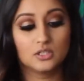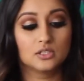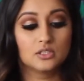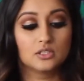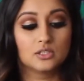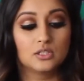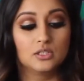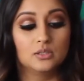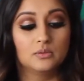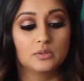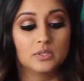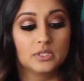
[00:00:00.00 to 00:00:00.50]

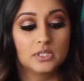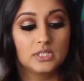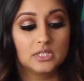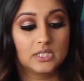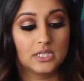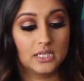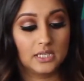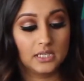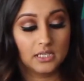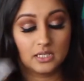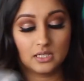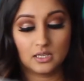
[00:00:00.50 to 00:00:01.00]
So you want to
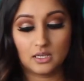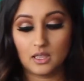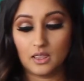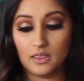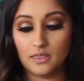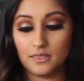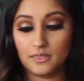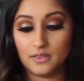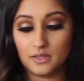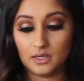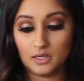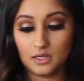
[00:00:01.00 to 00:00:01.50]
take
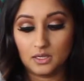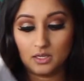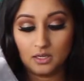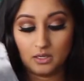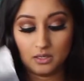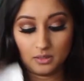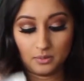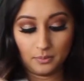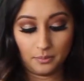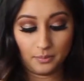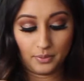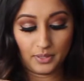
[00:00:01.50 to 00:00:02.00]

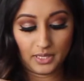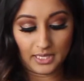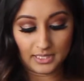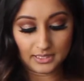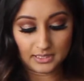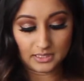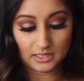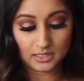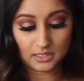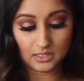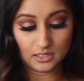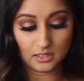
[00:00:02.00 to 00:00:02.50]
the
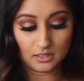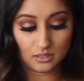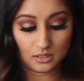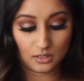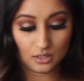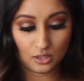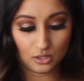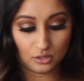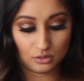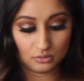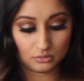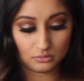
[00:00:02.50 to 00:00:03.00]
plastic
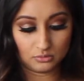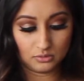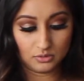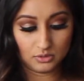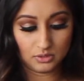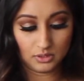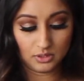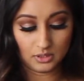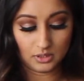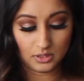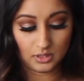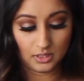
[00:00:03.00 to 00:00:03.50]

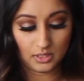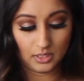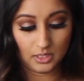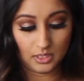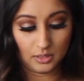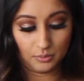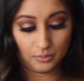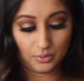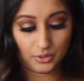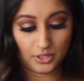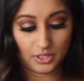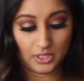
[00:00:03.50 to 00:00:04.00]
cone
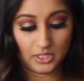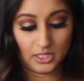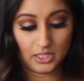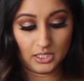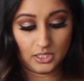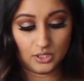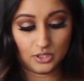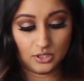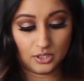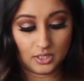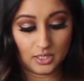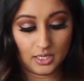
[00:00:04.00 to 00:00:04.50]
and put it
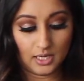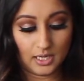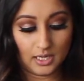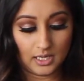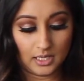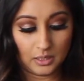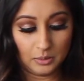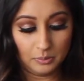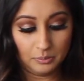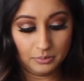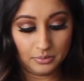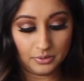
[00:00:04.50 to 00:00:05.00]
in your
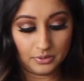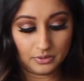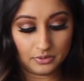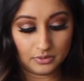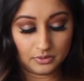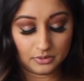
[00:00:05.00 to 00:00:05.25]
cup.